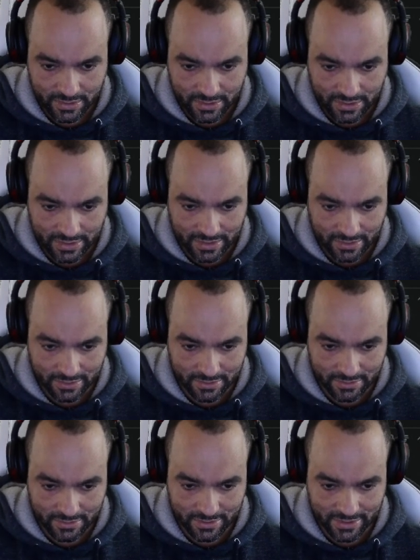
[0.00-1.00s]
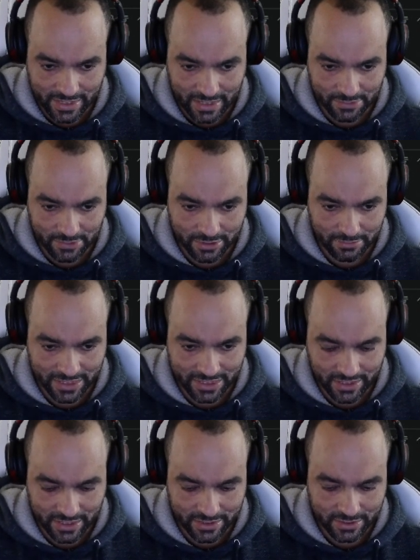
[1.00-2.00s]
that name doesn't make
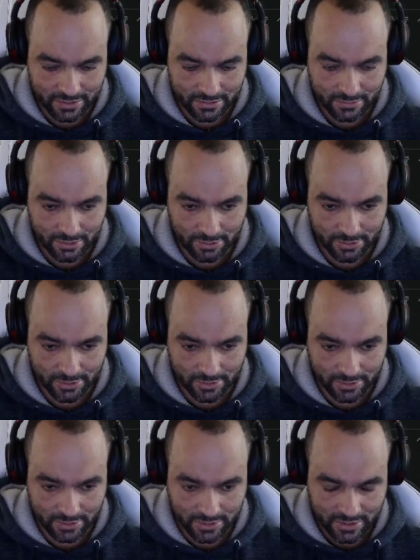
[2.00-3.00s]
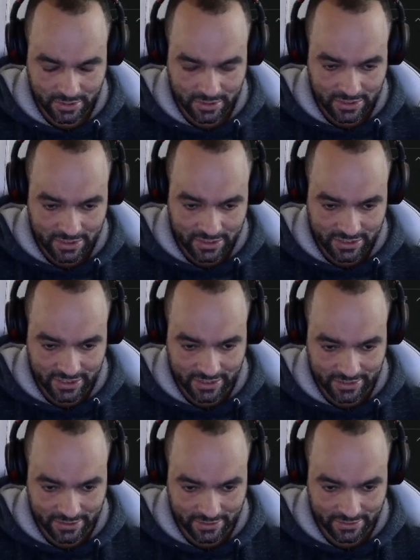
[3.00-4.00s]
sense. Motor
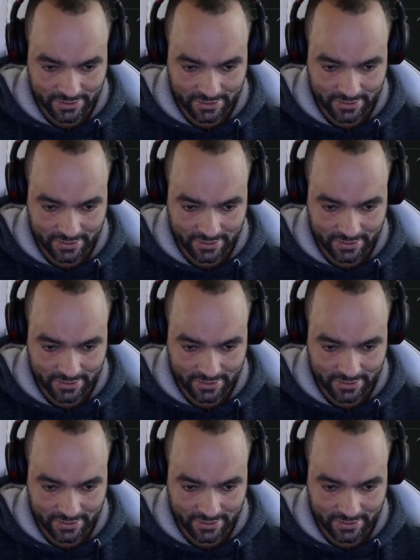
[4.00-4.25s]
senders.